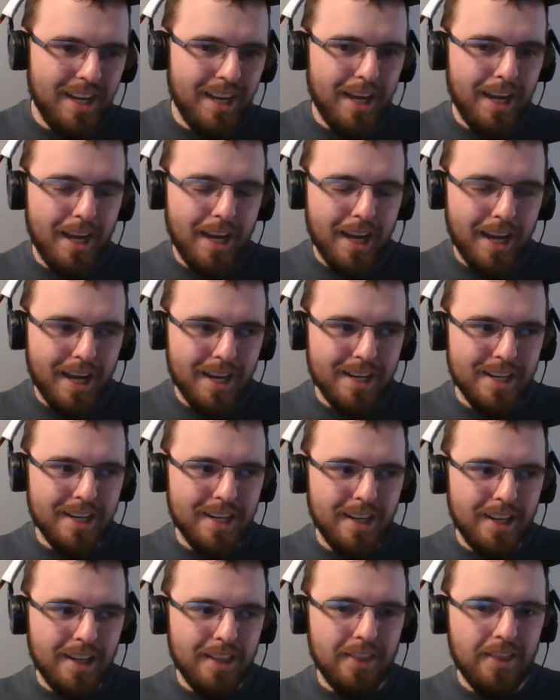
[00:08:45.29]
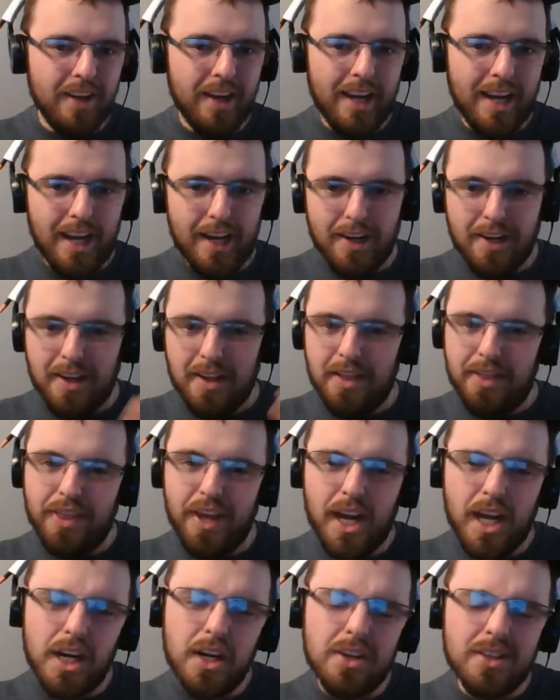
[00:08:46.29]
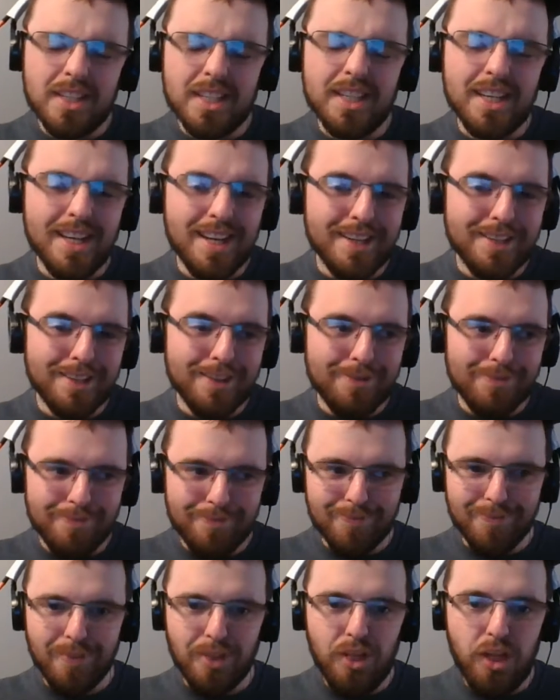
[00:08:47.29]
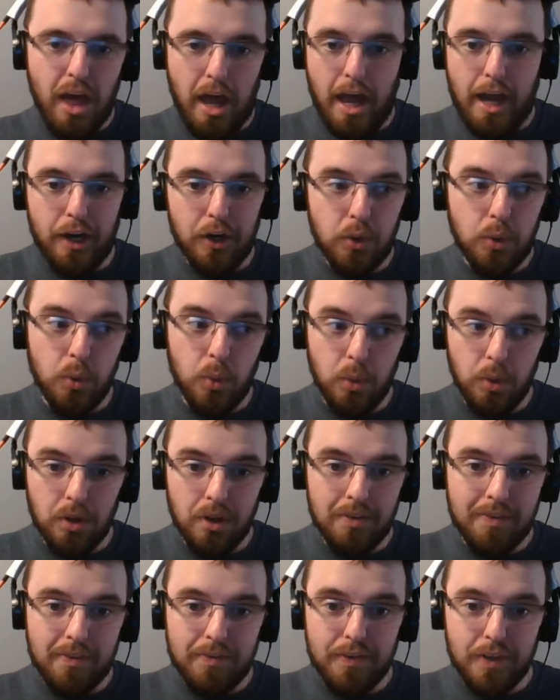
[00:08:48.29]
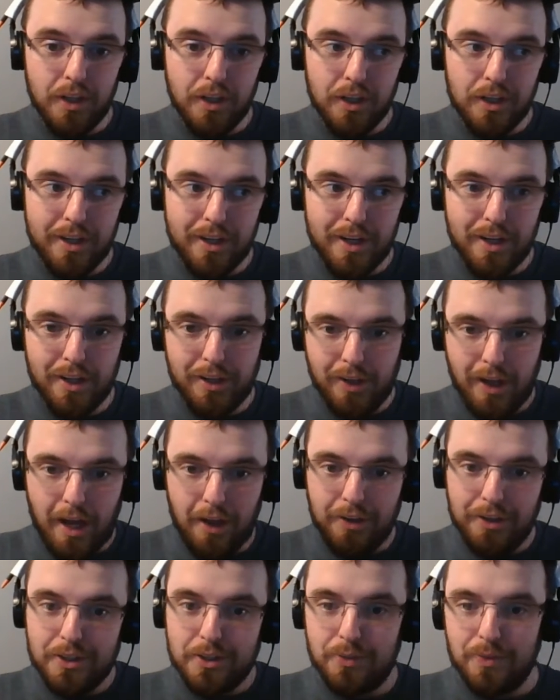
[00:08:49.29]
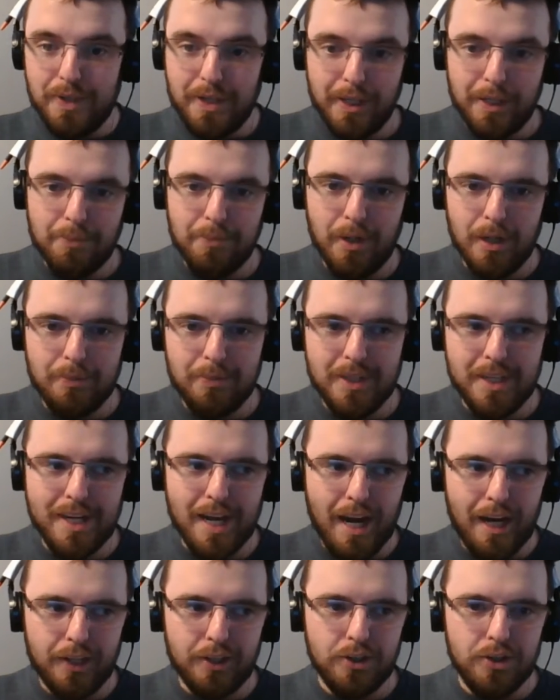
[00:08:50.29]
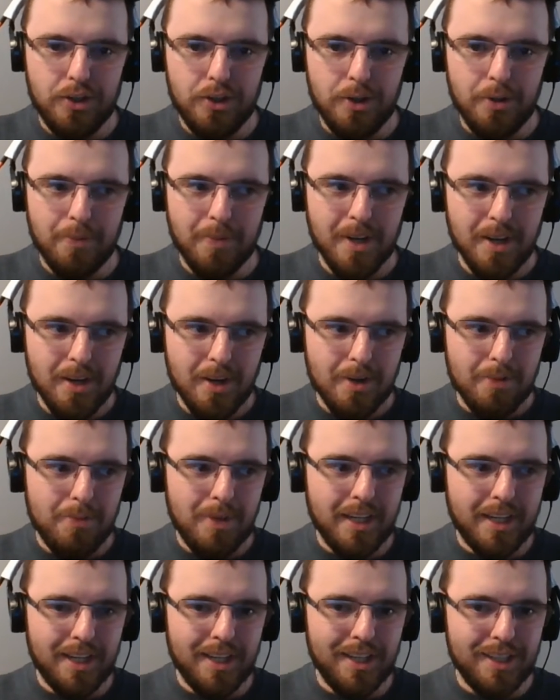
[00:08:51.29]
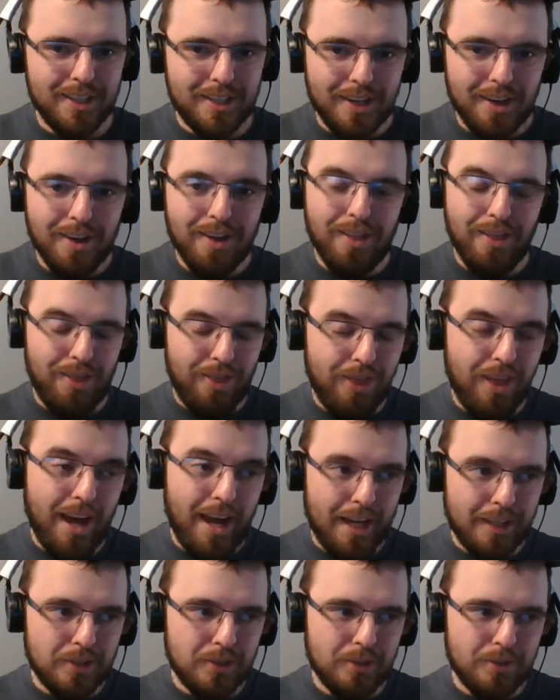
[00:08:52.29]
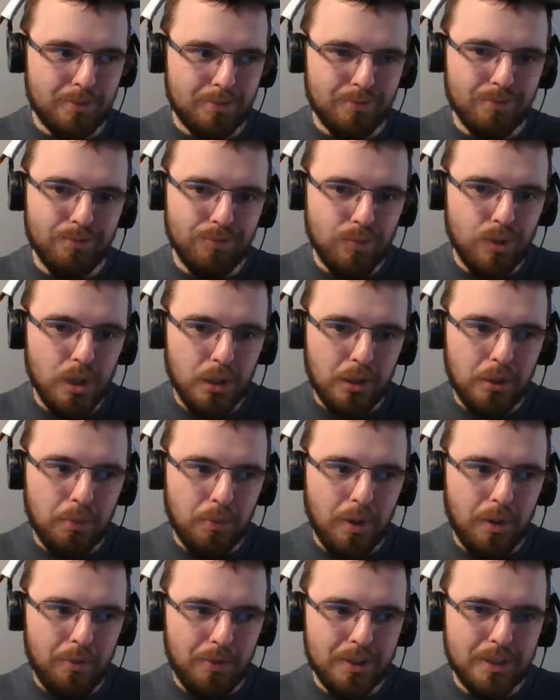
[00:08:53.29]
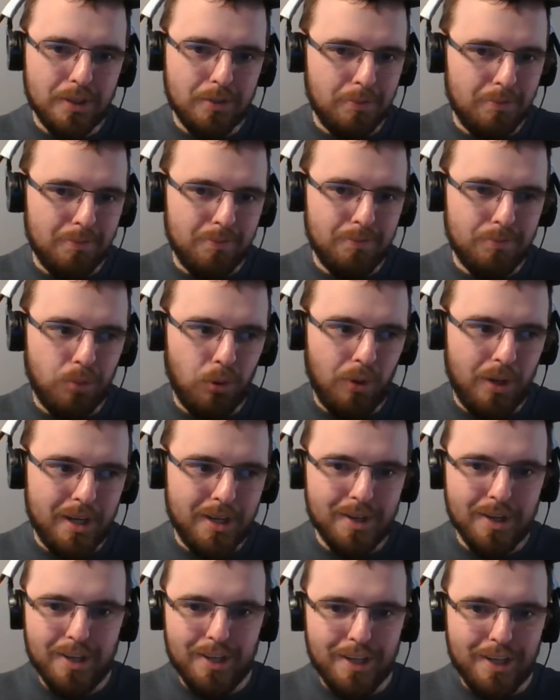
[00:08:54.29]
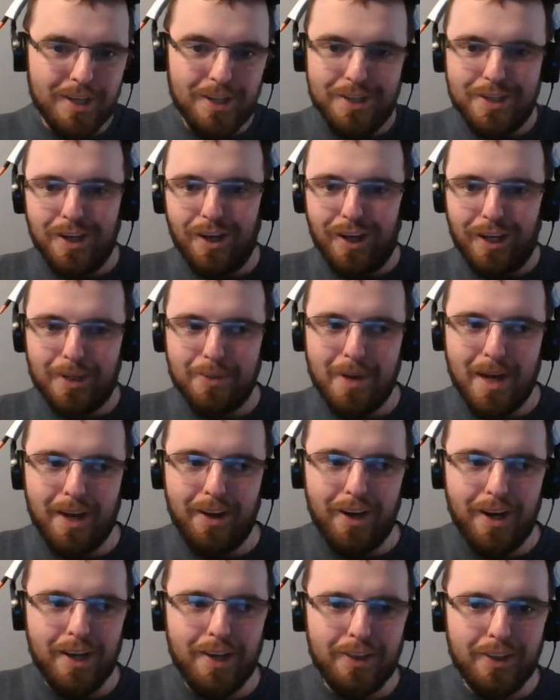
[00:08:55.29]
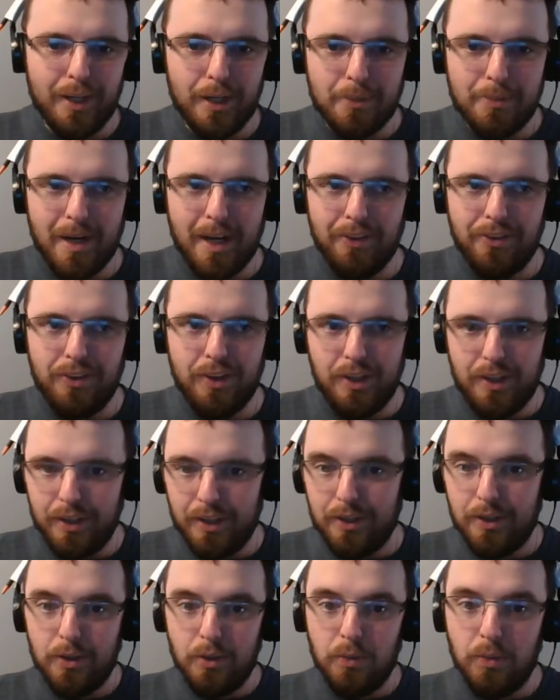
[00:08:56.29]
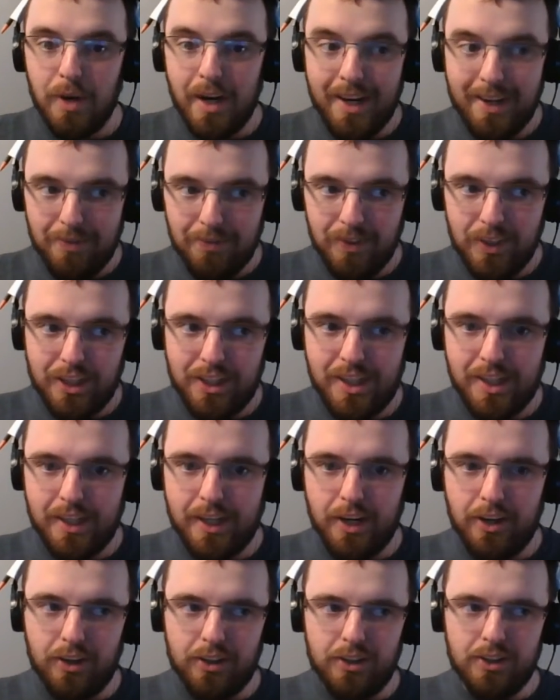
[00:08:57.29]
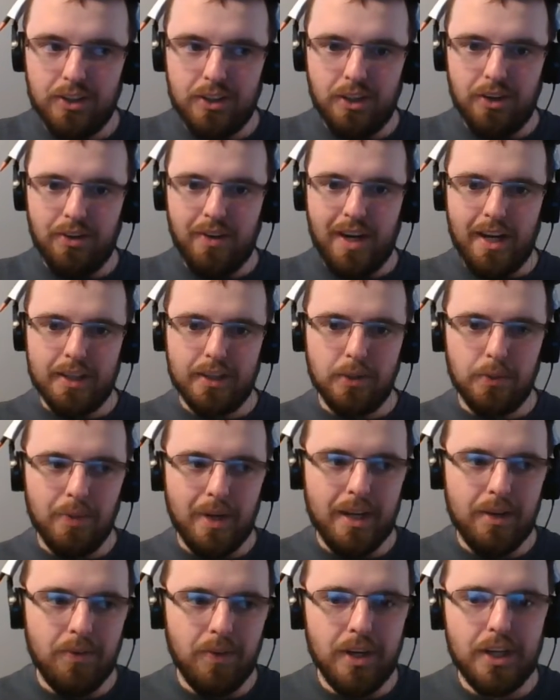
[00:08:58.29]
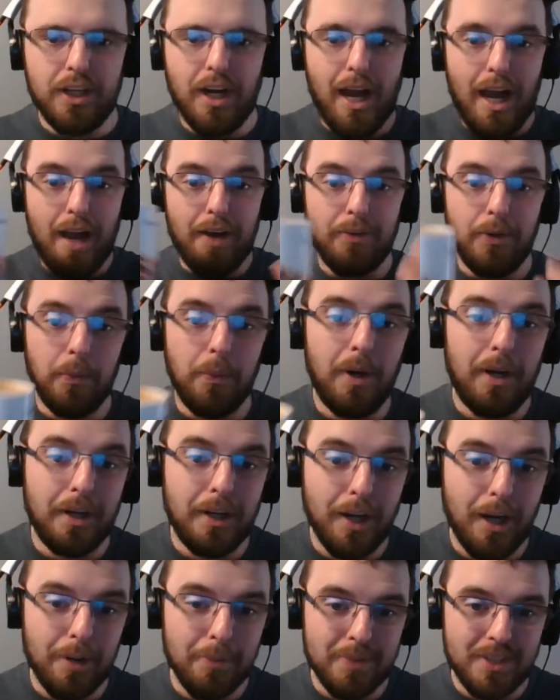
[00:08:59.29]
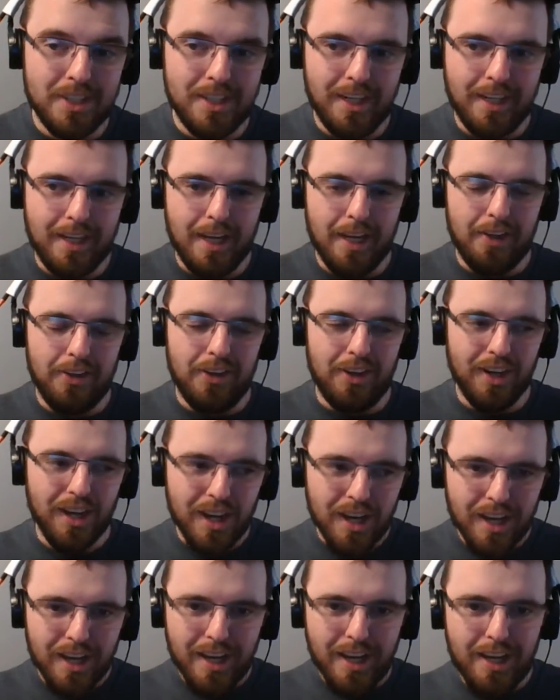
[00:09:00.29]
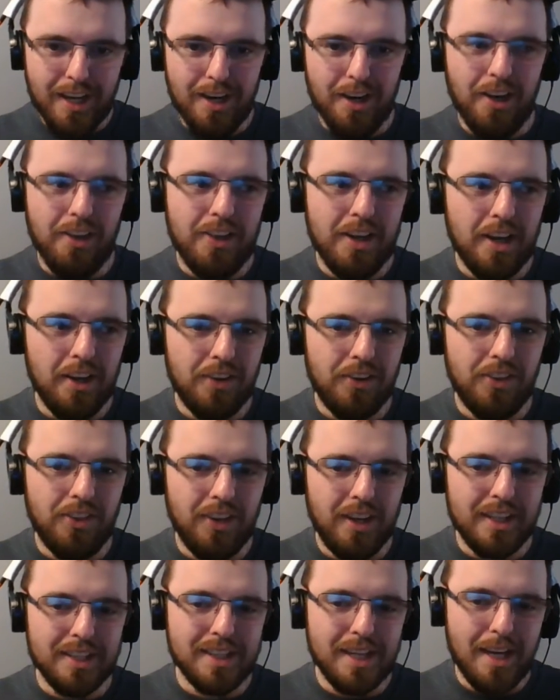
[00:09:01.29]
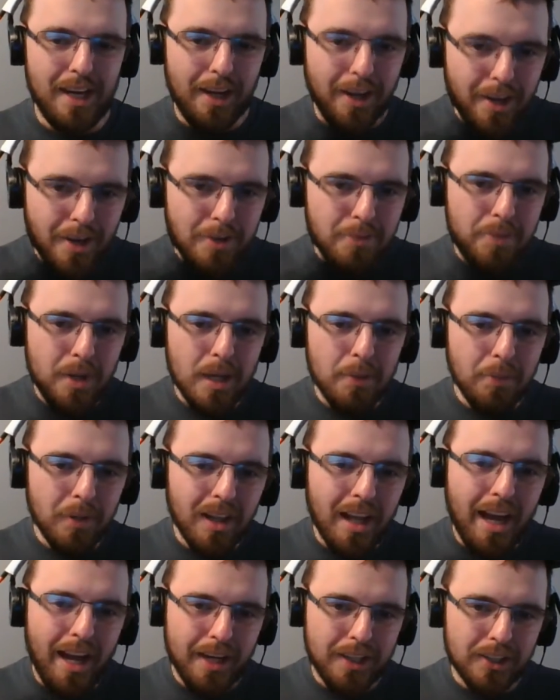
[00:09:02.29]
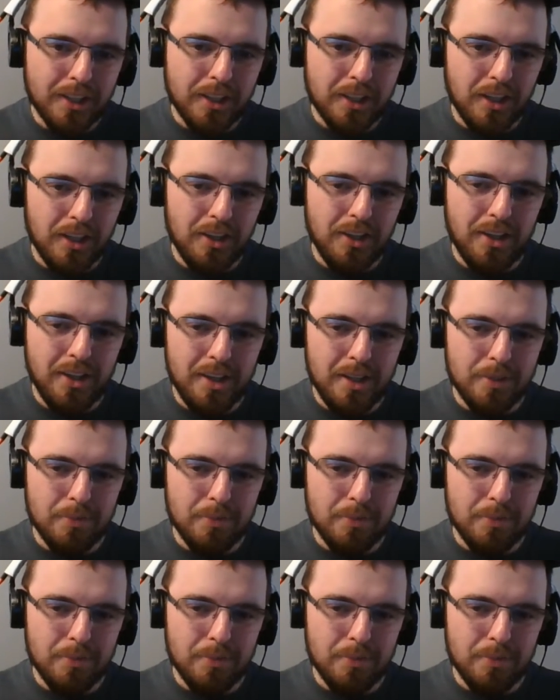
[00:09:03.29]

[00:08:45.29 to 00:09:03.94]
And that Thanos isn't that cool of a villain, at least when you compare him to Doctor Doom, because that's really what was the point. You didn't talk about anything about the way in which the characters interact, the way in which everyone comes together, and all the other things that people actually go to these